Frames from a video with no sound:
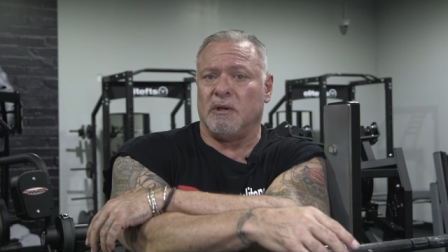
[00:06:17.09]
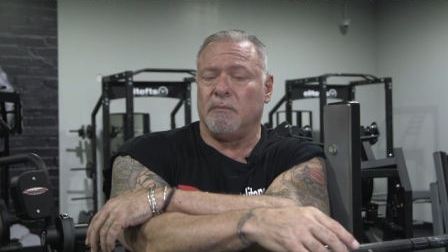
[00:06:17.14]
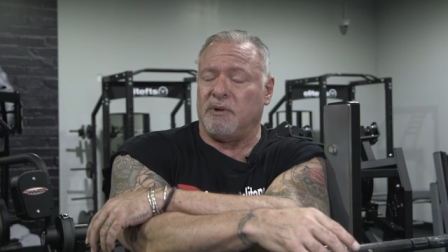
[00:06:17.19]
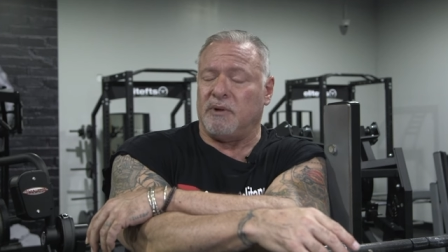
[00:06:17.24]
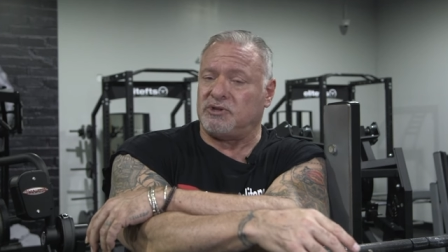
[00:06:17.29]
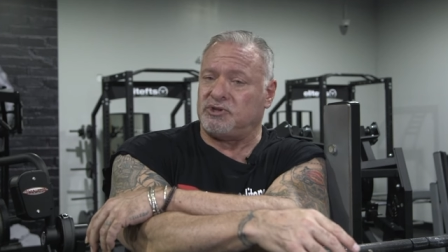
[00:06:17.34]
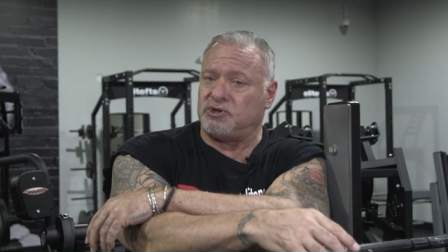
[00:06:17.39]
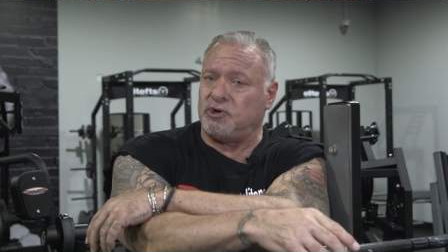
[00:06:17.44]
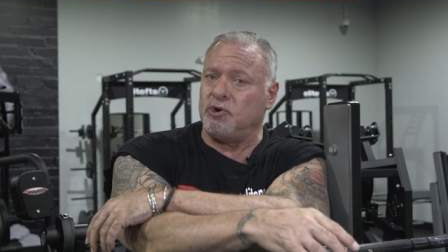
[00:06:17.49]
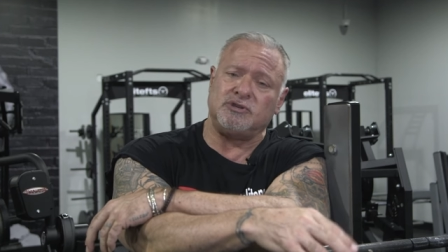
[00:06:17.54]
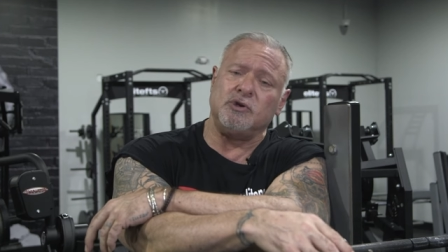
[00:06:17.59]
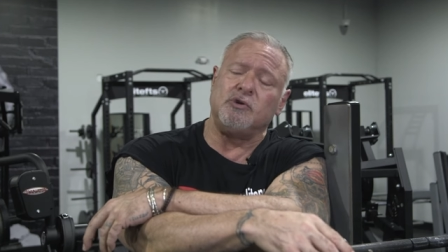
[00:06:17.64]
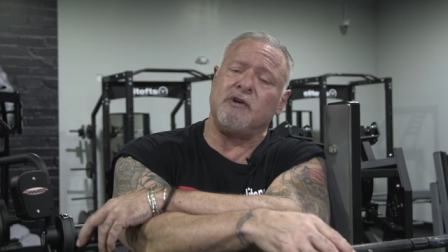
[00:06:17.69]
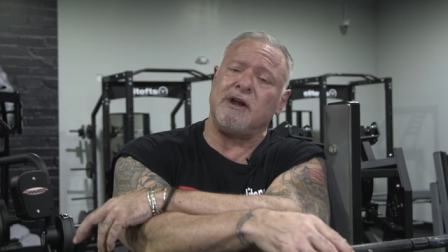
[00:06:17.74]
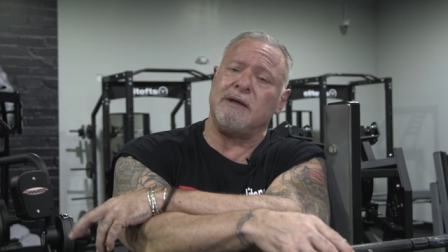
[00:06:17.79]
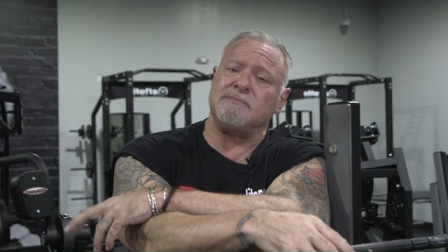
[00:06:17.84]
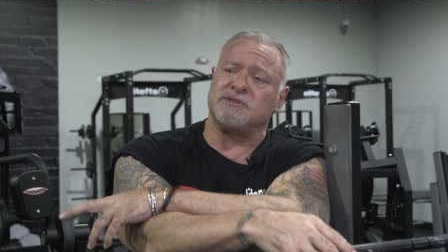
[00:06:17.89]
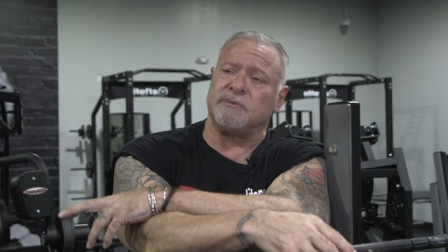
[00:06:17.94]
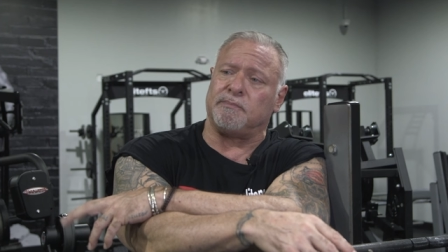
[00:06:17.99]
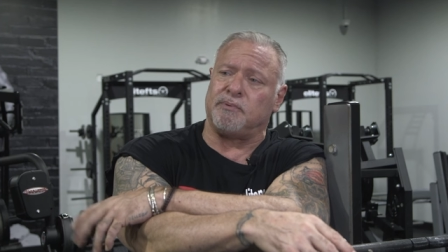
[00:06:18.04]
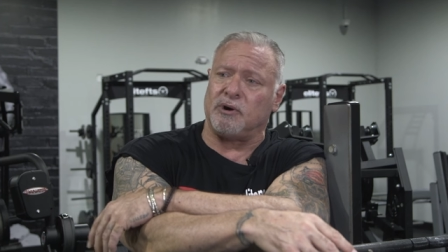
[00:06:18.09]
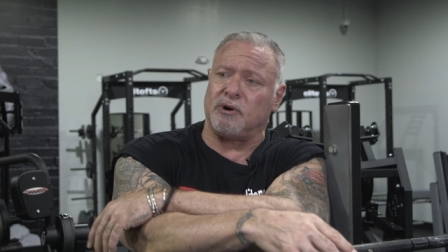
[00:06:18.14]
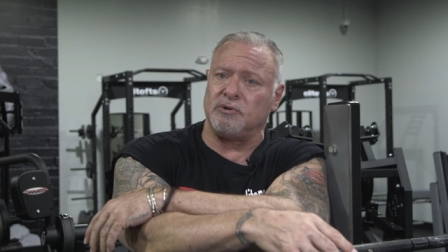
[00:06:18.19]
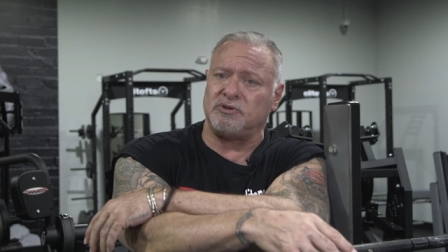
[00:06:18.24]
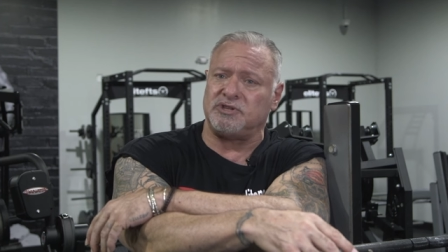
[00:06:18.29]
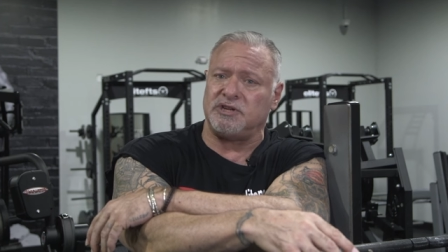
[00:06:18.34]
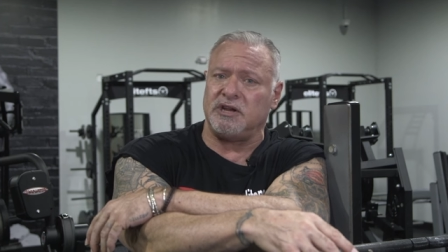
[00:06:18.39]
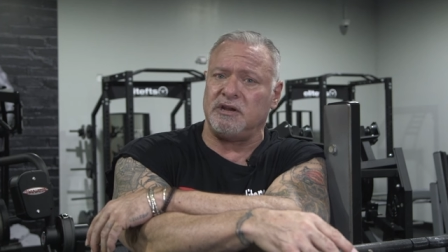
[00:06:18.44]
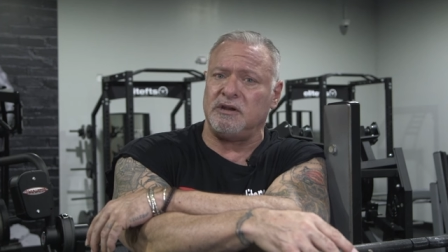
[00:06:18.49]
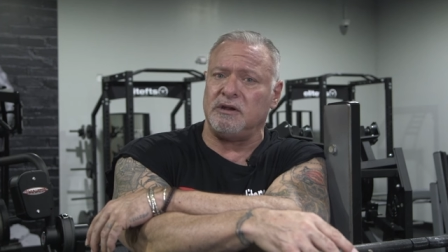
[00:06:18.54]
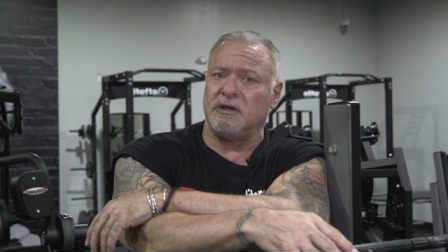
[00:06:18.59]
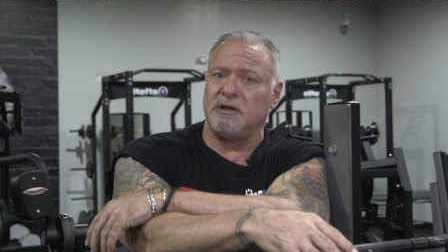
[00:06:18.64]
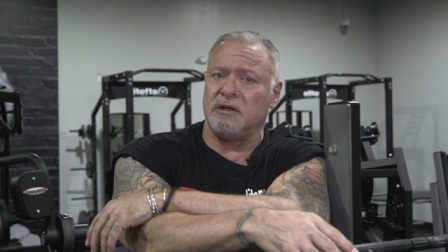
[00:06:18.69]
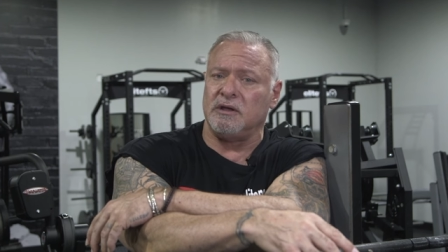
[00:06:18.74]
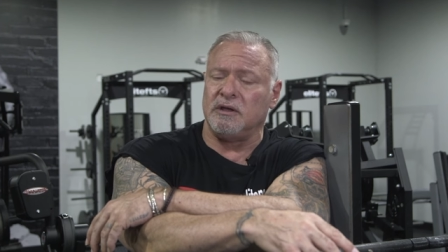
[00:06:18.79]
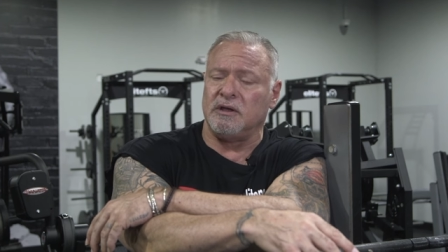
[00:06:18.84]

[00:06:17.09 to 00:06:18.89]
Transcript: but two grams of protein